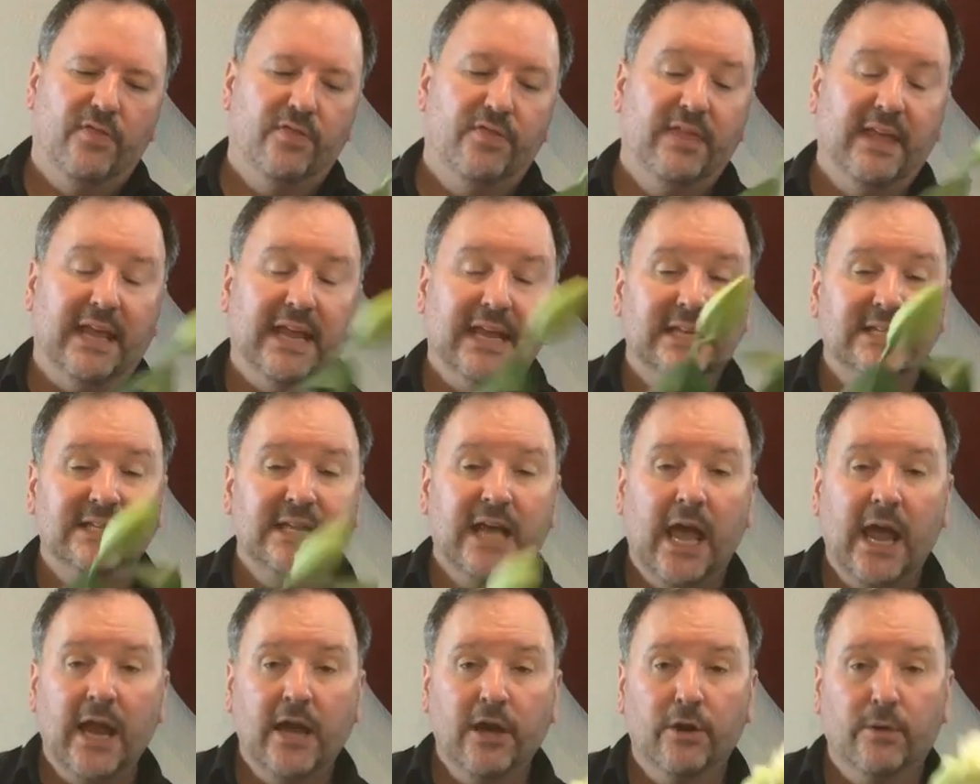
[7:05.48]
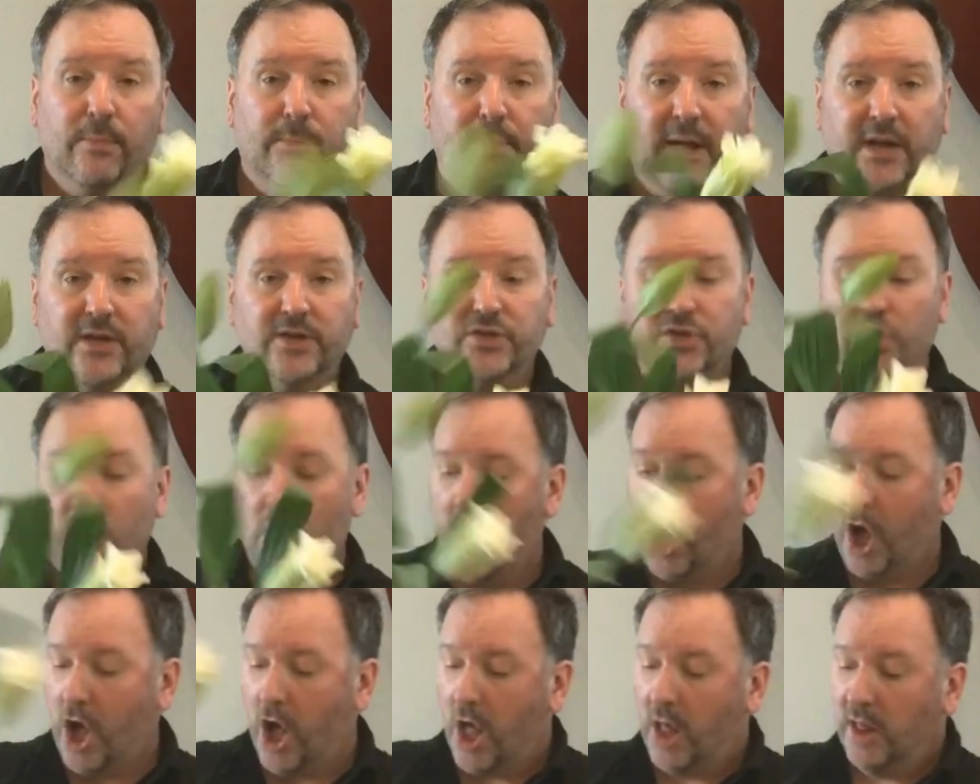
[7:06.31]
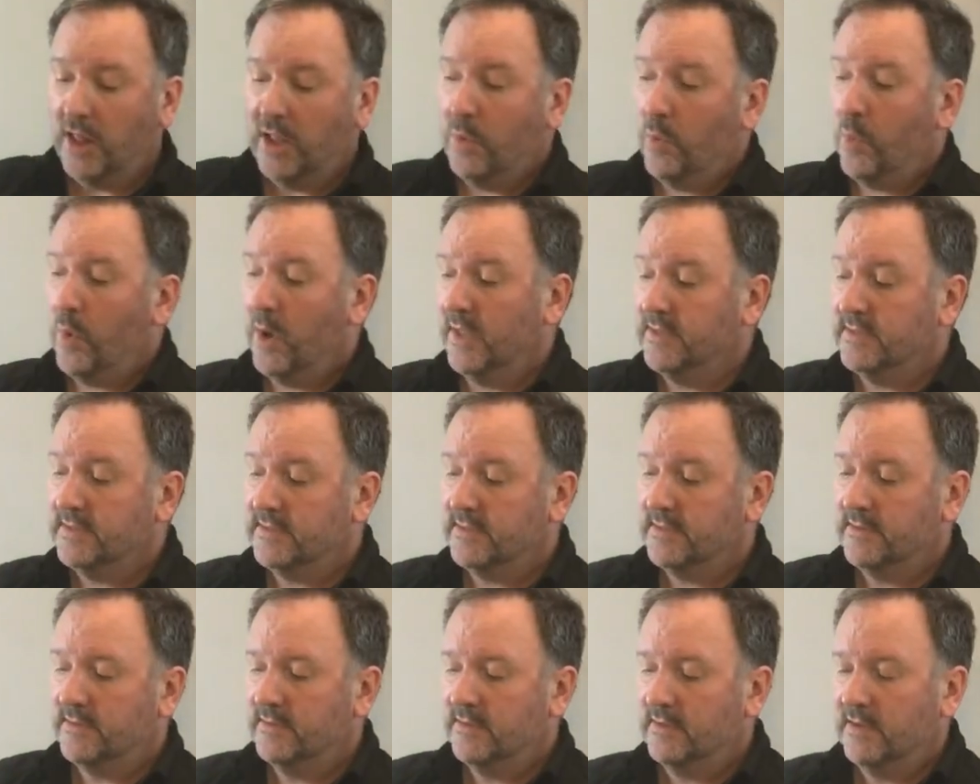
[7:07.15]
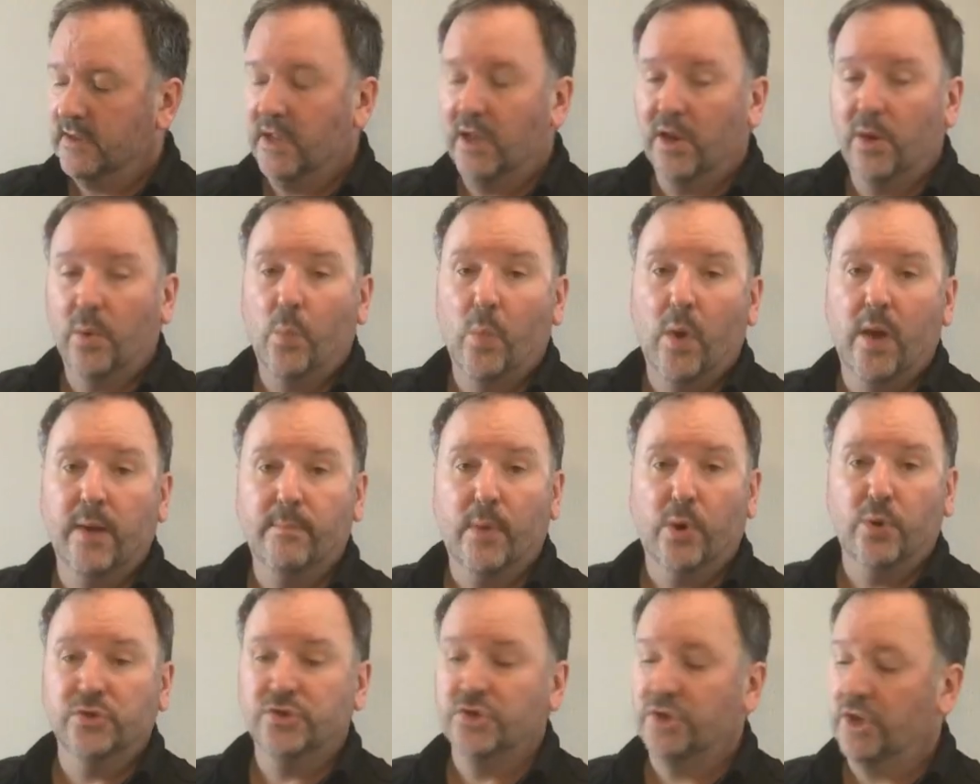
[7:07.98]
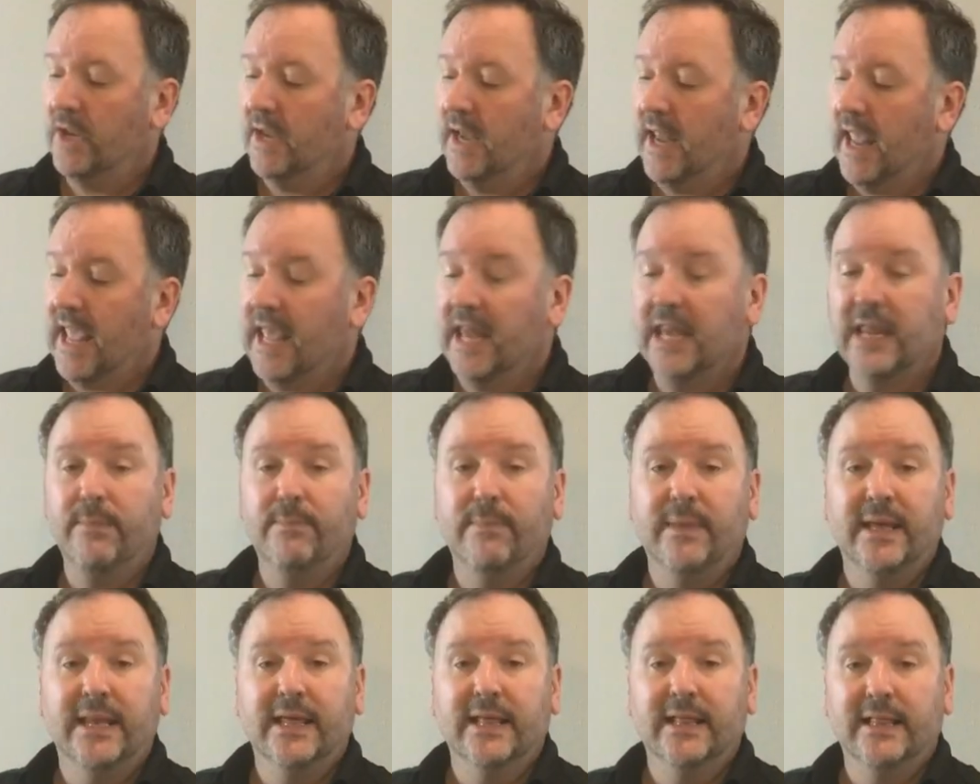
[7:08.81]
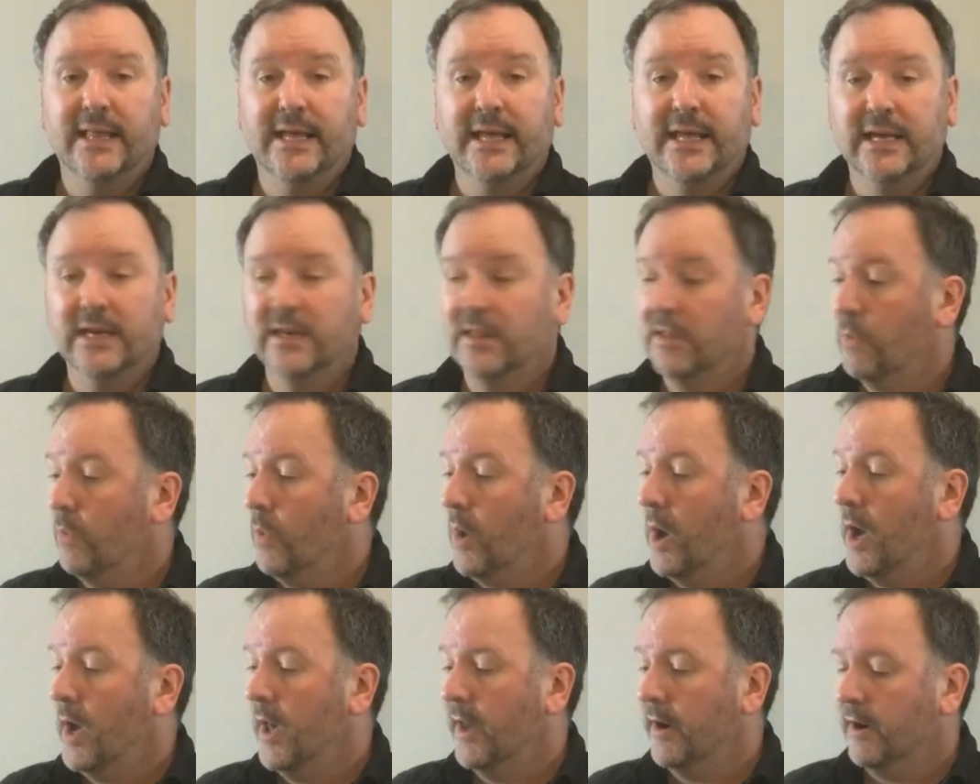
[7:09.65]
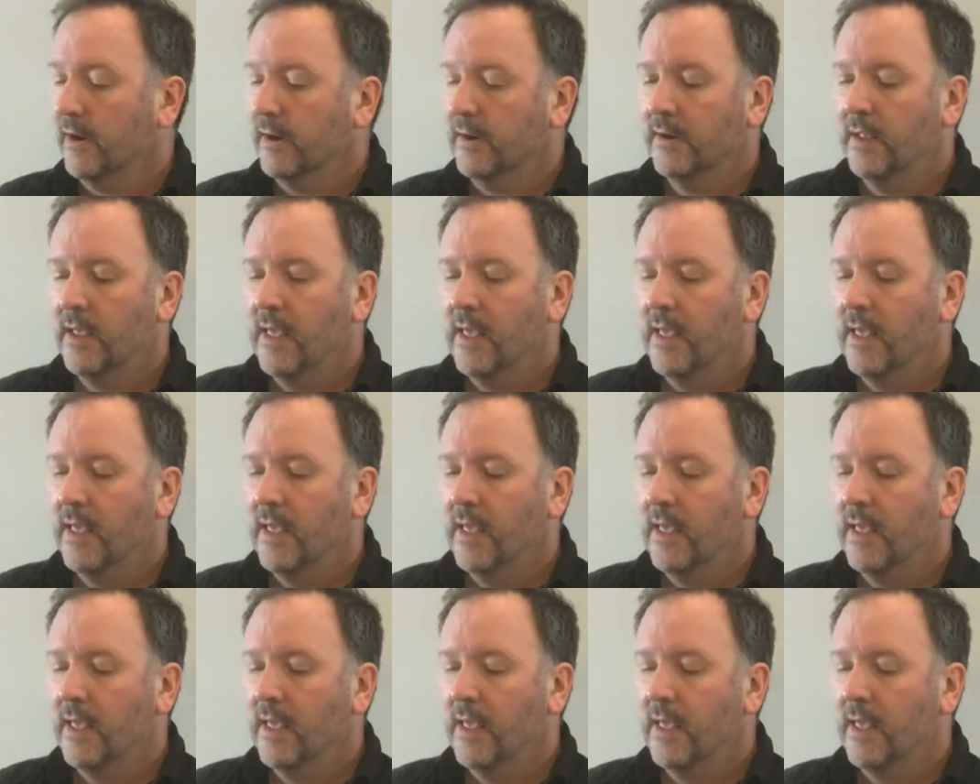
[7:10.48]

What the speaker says: the entire bunch all at once in one motion and immediately into the water.